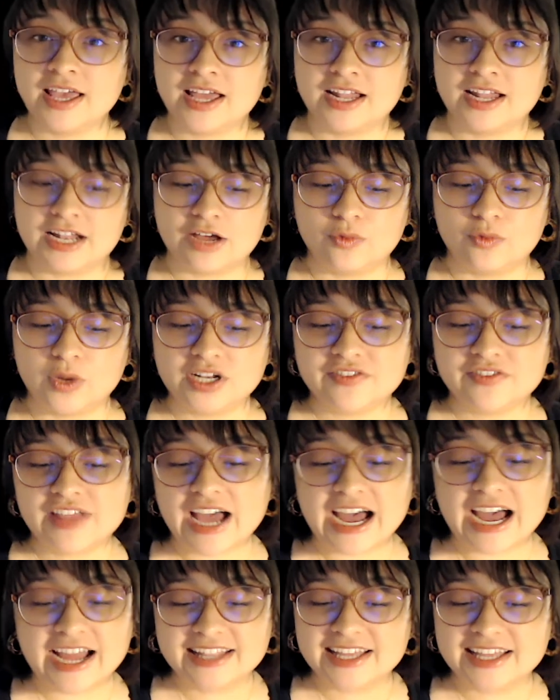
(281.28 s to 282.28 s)
Now, one of the
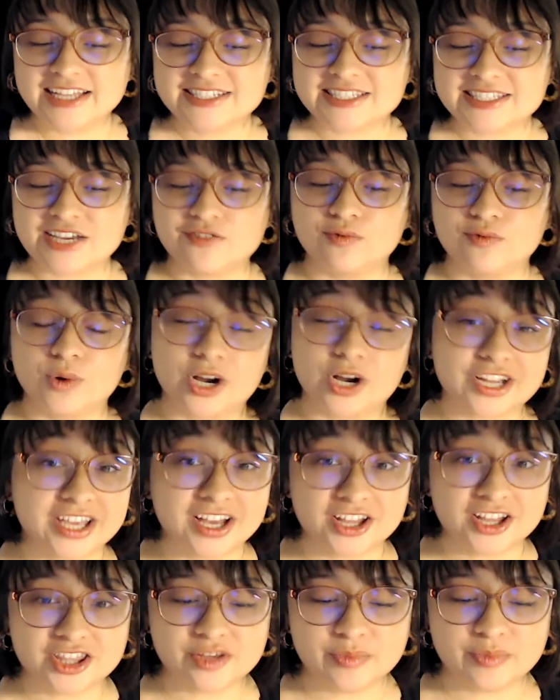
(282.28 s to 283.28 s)
highlights of
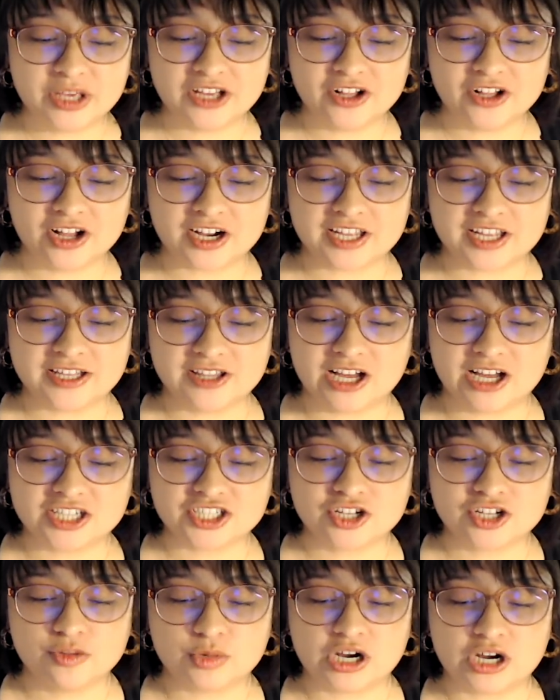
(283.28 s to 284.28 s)
working on the Bicol
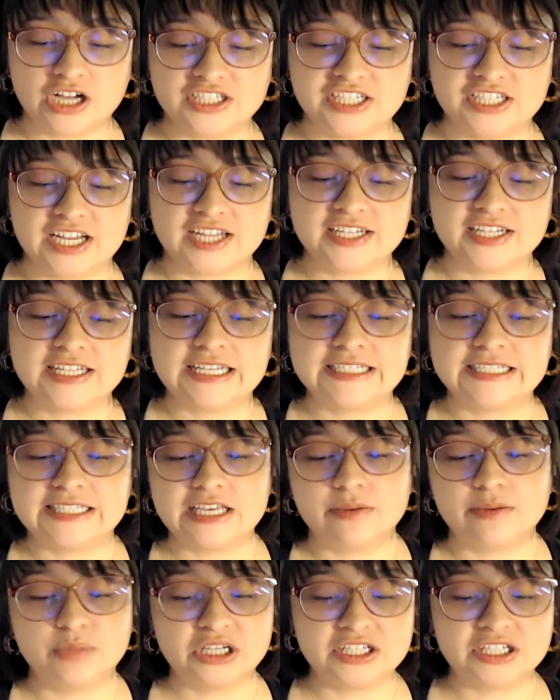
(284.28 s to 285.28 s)
Archaeological Project is
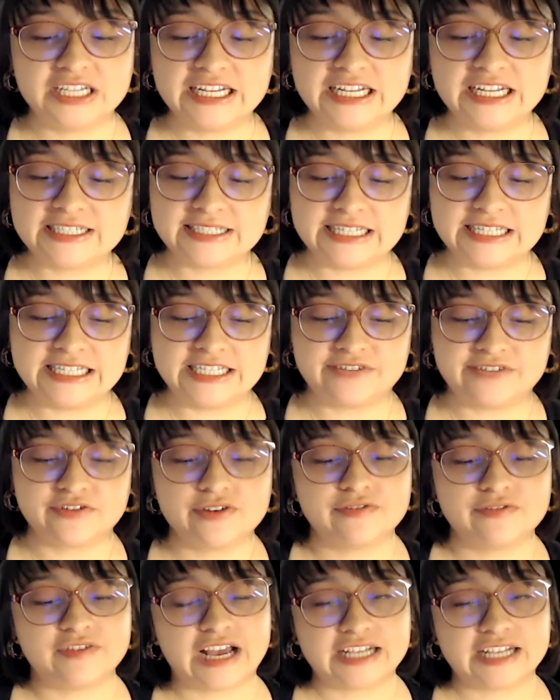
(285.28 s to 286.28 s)
the ability to see
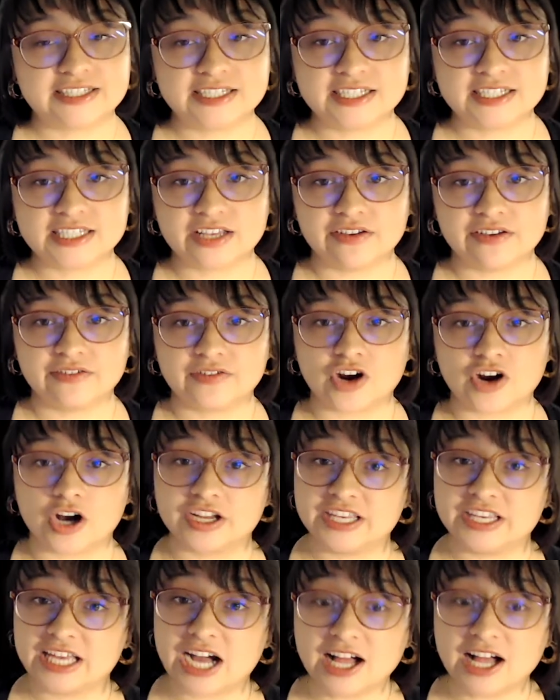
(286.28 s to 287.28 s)
different facets of
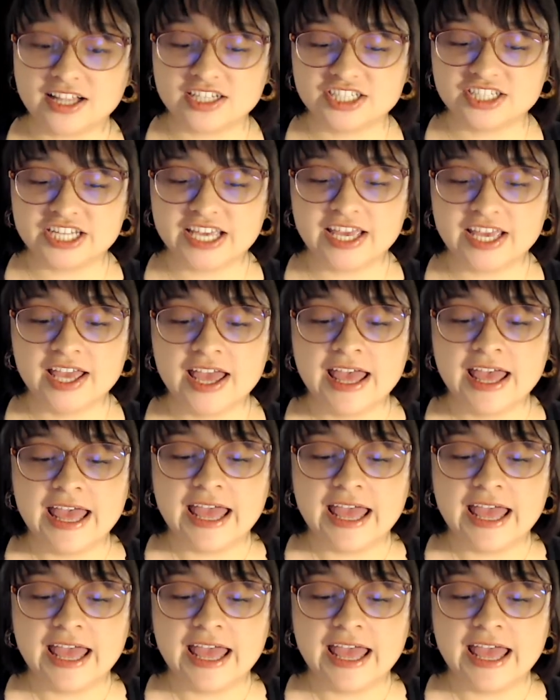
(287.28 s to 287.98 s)
archaeology,